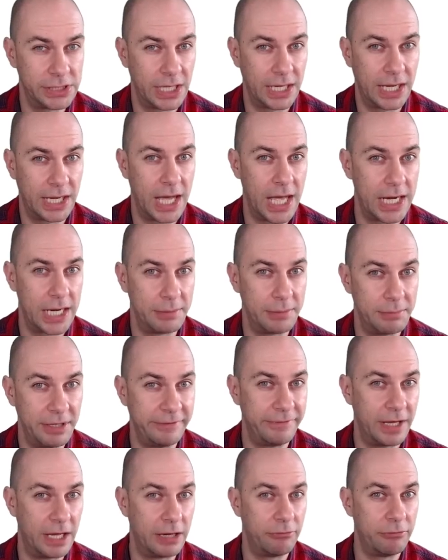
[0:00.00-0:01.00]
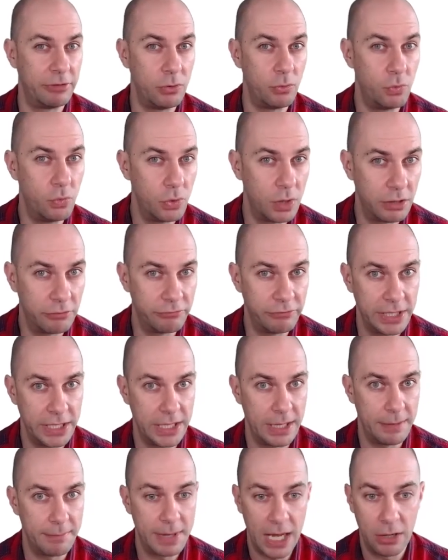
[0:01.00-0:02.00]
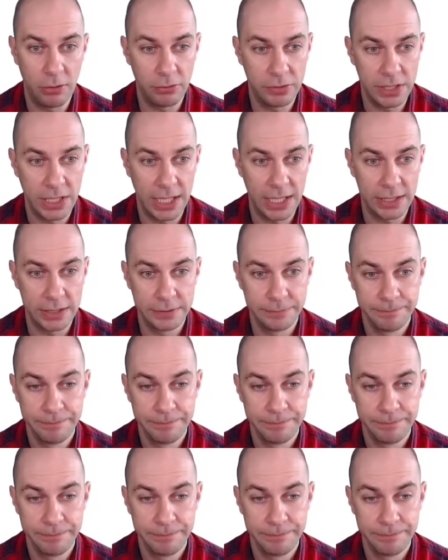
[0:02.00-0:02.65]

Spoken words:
are going to be very worried about that,